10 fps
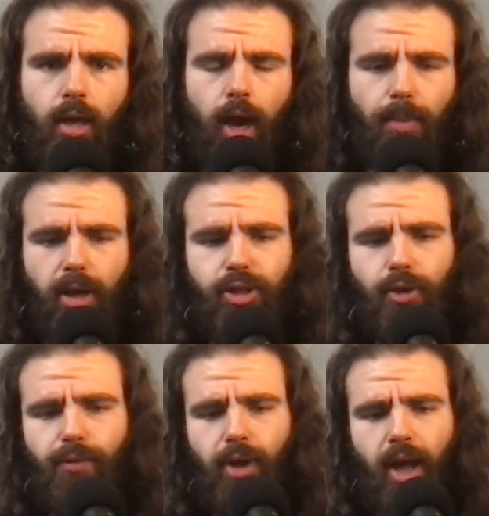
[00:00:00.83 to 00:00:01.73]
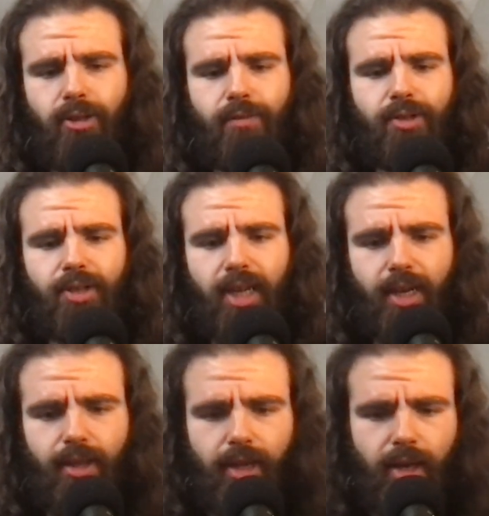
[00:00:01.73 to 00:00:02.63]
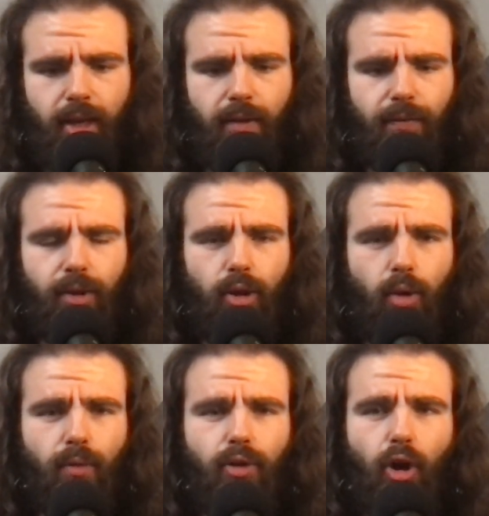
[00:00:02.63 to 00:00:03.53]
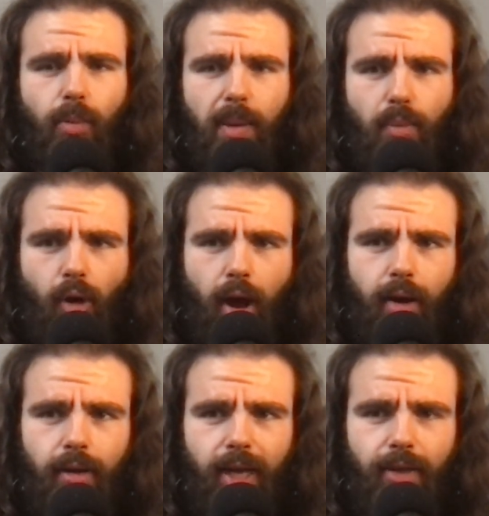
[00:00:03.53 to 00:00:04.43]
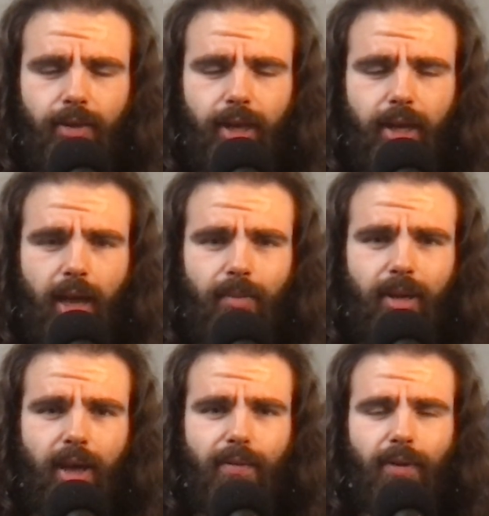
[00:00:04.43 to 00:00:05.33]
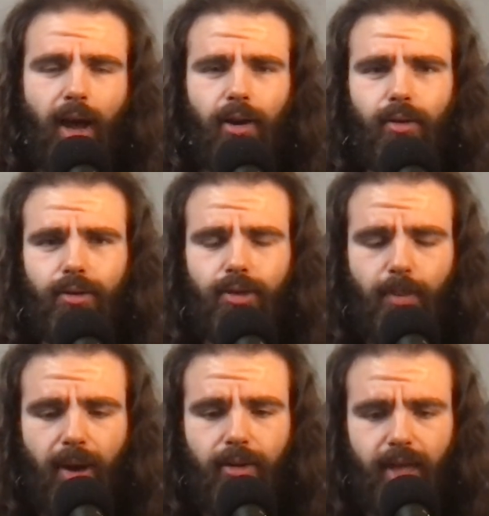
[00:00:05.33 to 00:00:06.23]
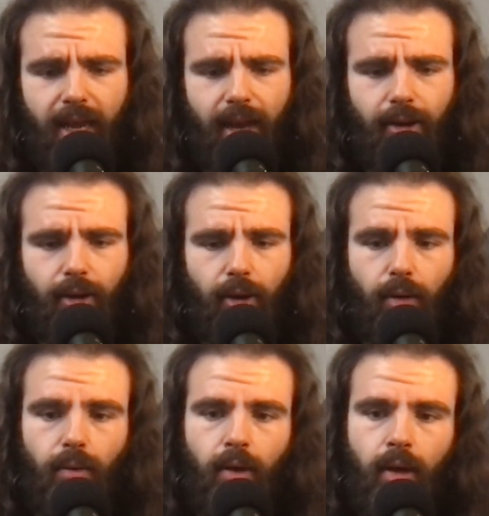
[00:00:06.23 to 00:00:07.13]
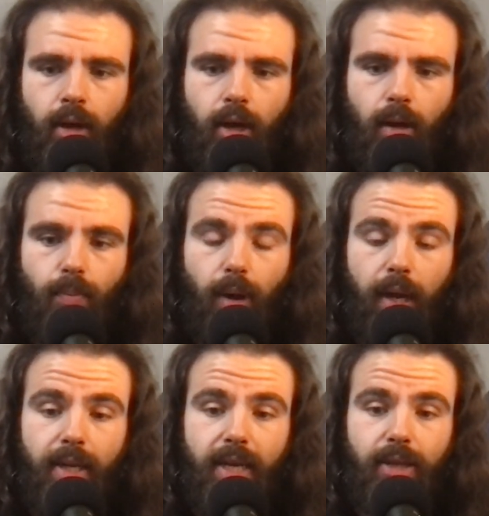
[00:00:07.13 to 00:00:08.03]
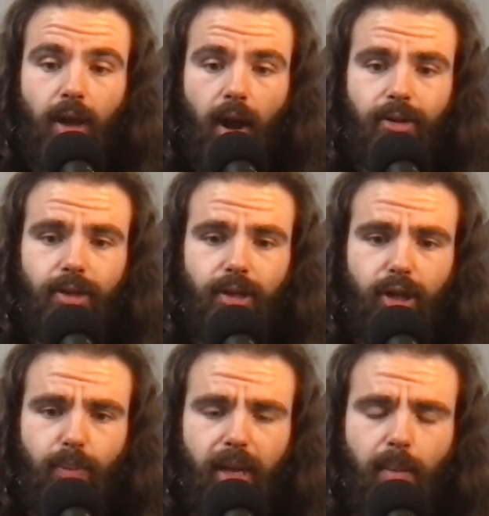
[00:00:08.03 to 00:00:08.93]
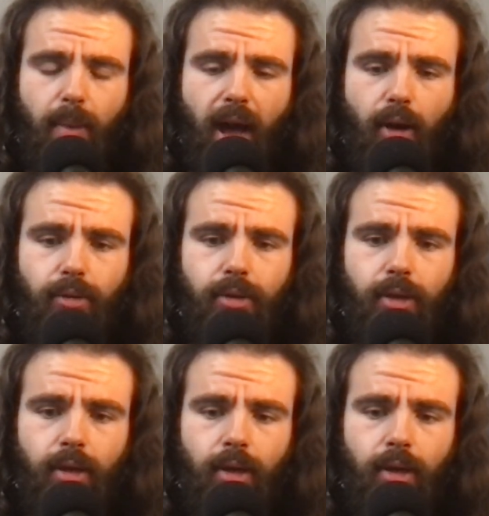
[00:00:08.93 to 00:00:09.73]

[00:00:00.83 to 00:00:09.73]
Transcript: I'm not sure if you guys have seen the video of Kobe Bryant in the NBA Finals about a decade ago, but he talks a little bit about